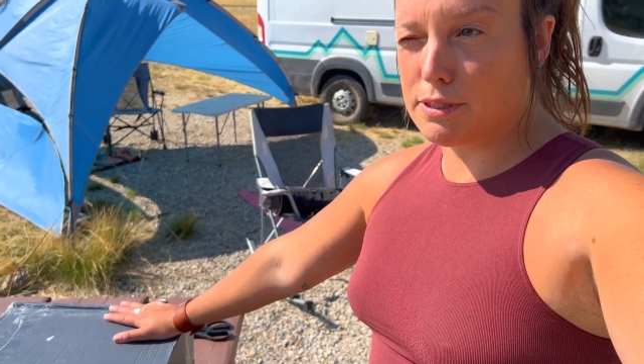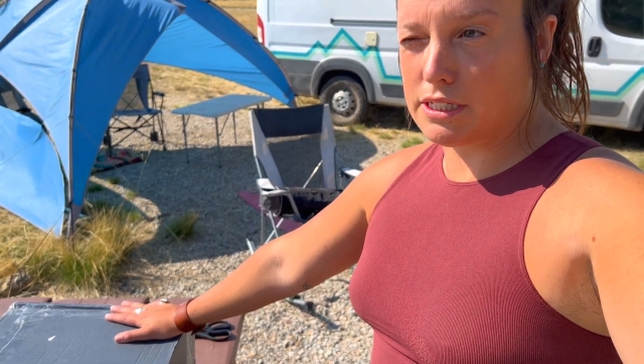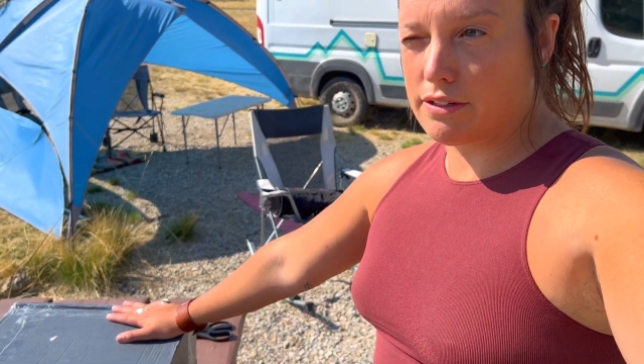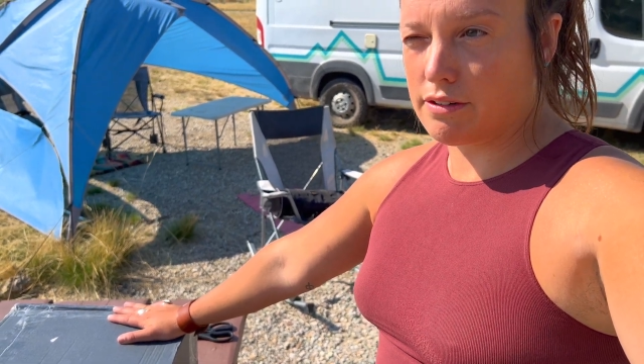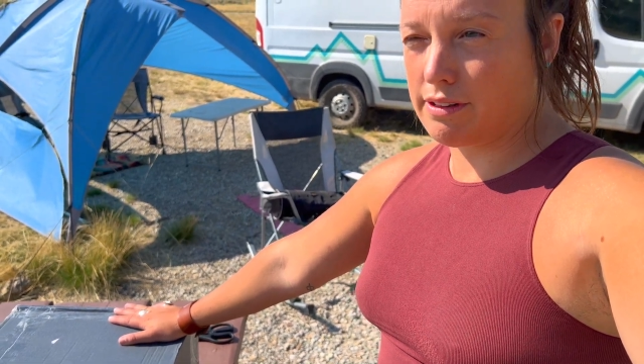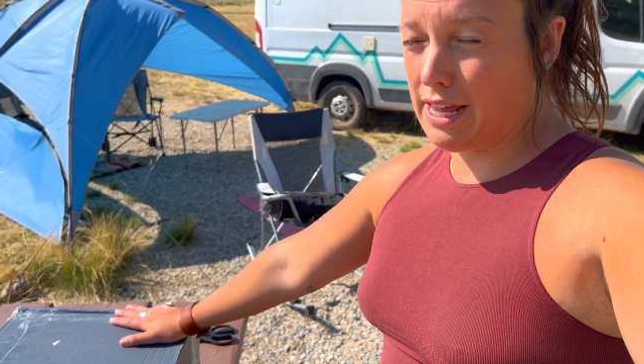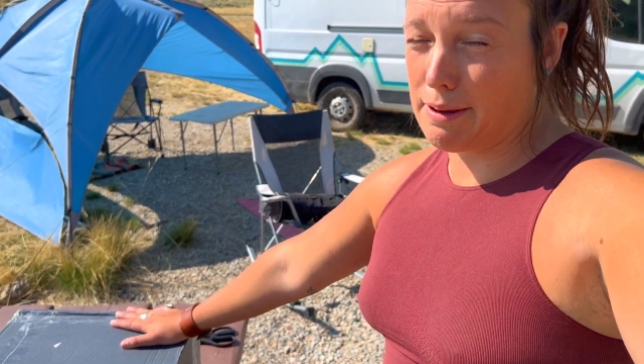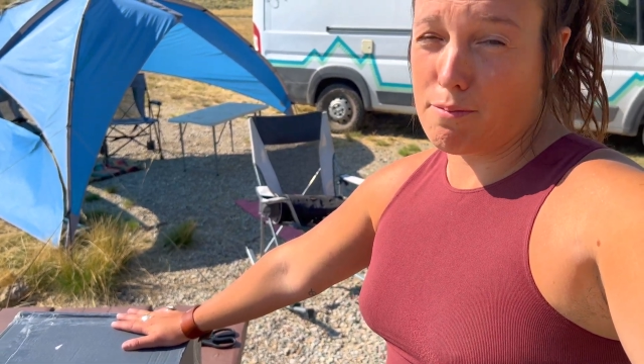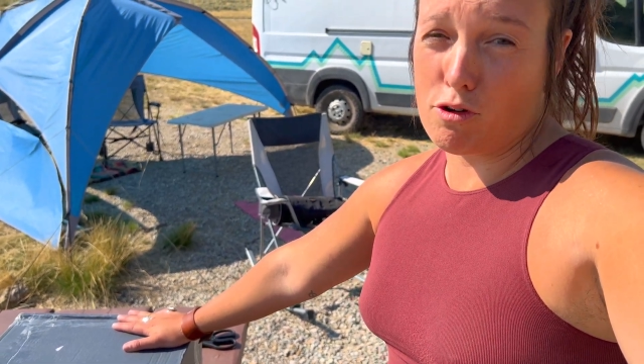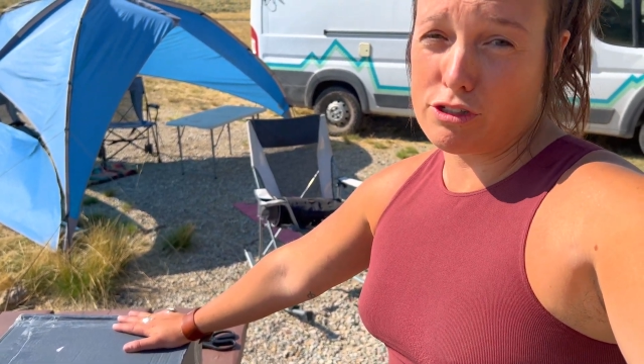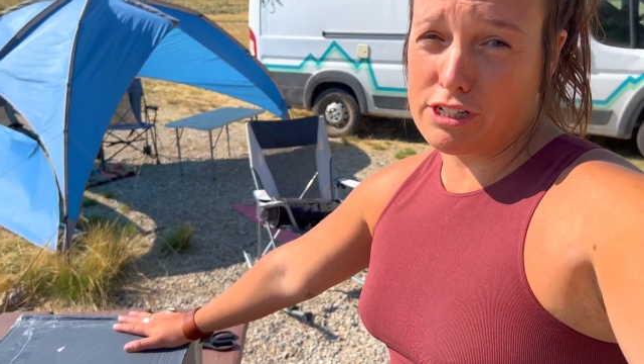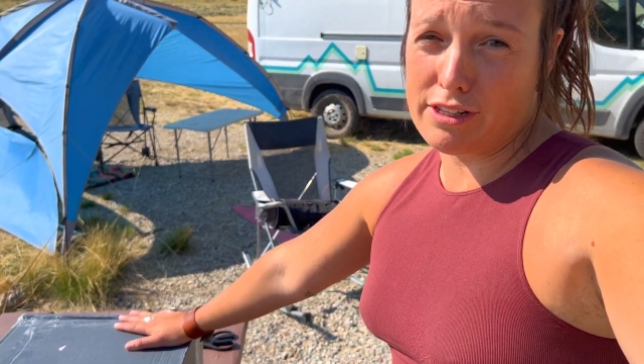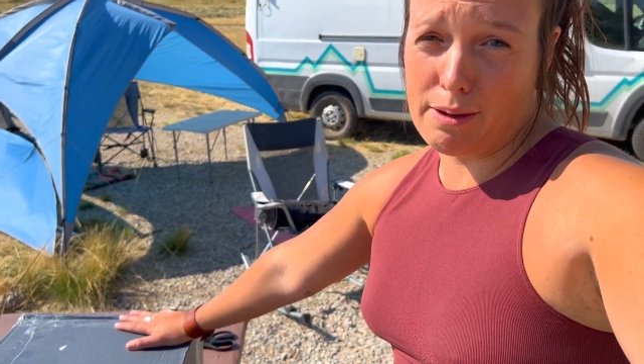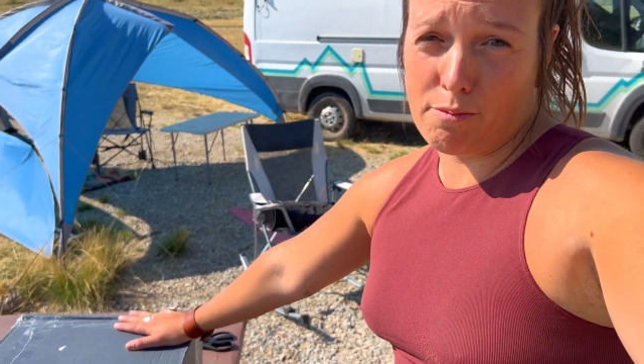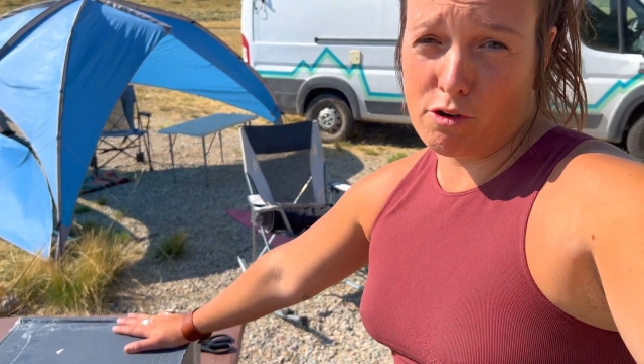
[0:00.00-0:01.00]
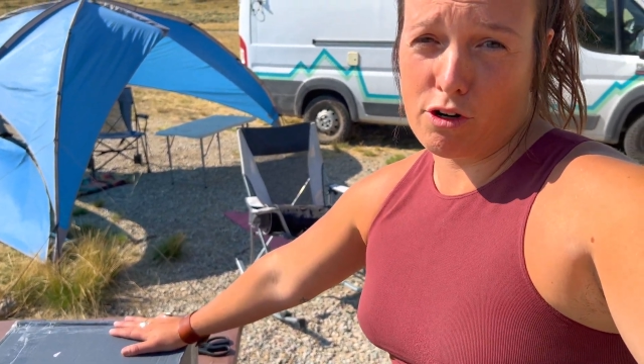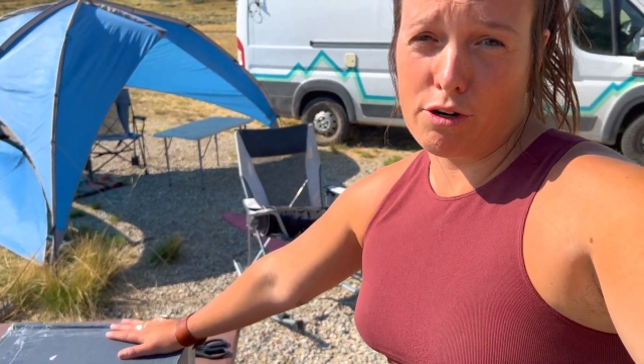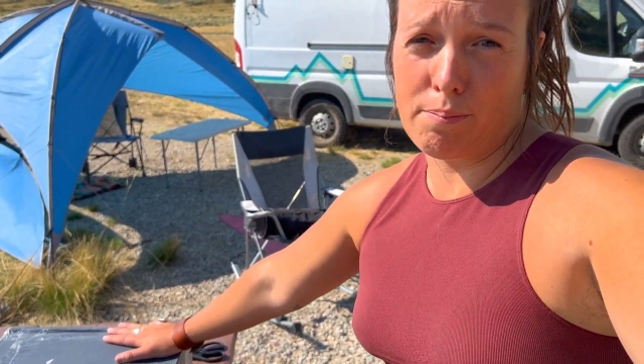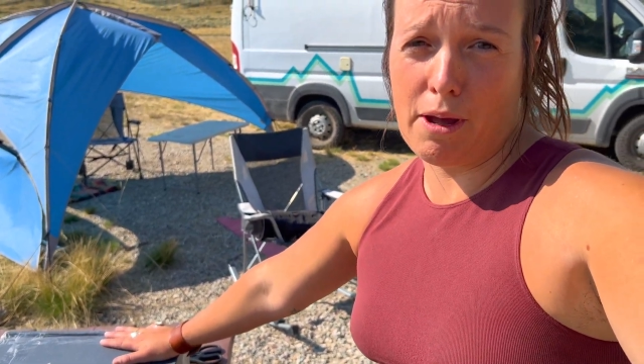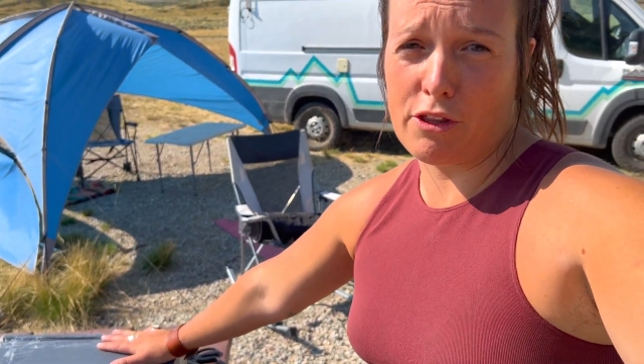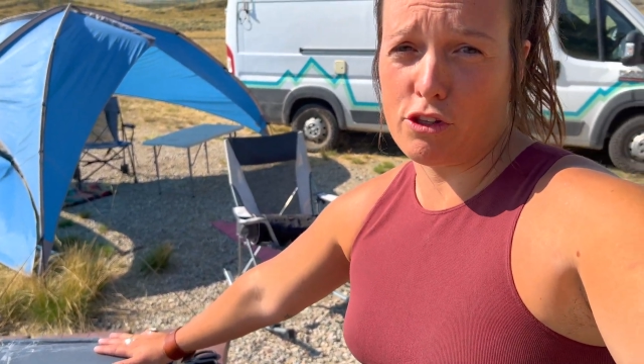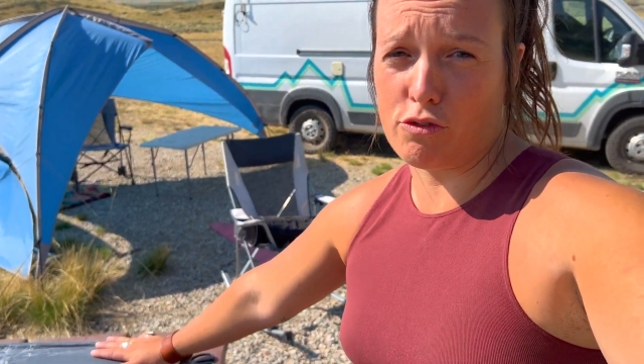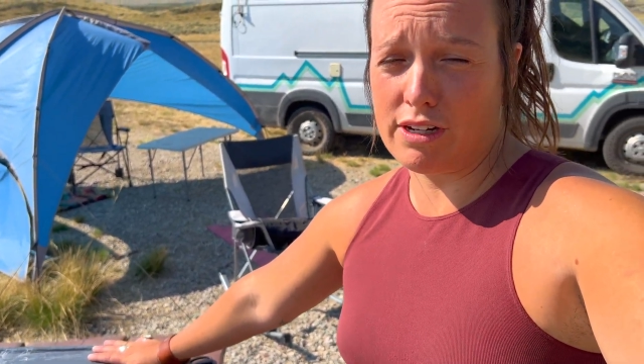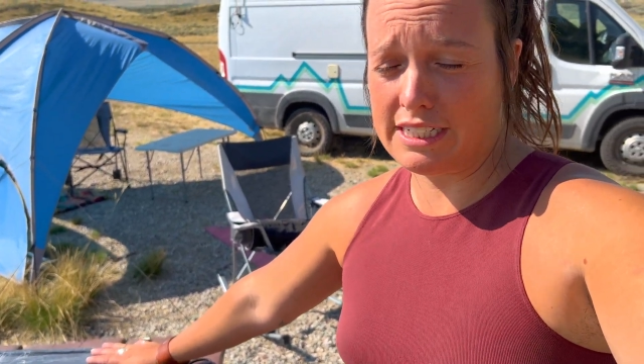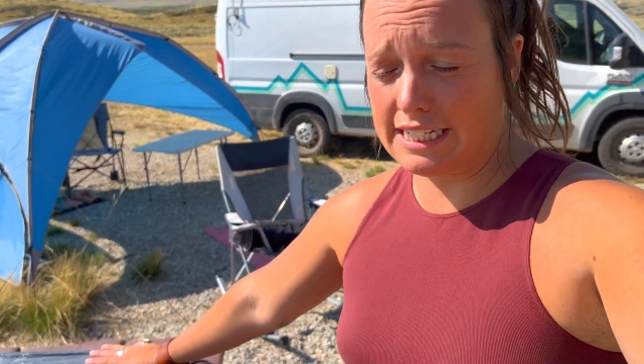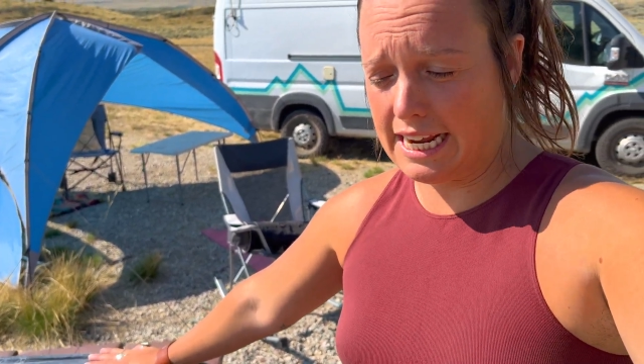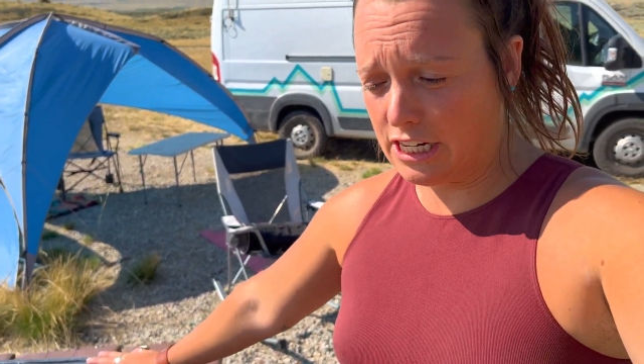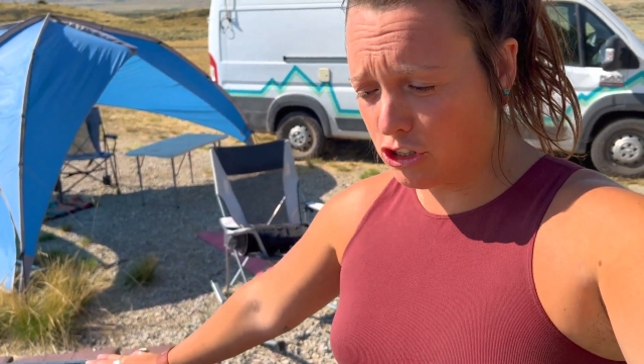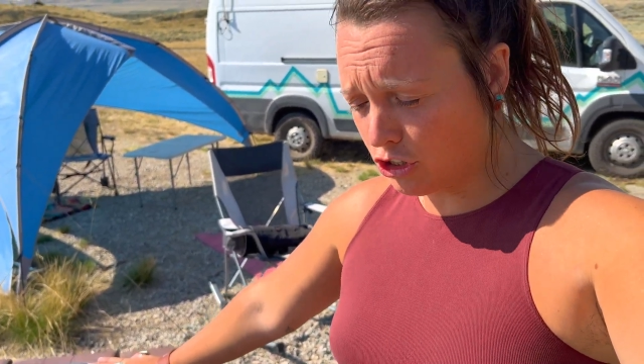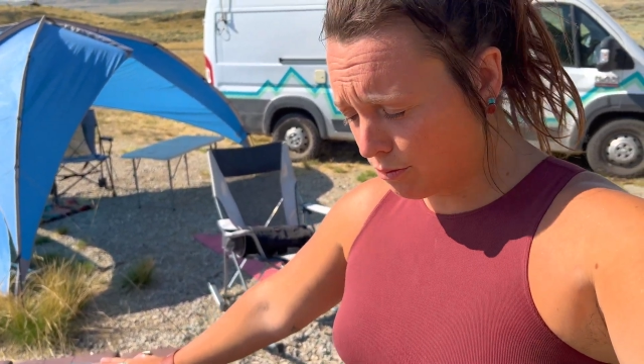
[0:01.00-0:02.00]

like most of them were about the residential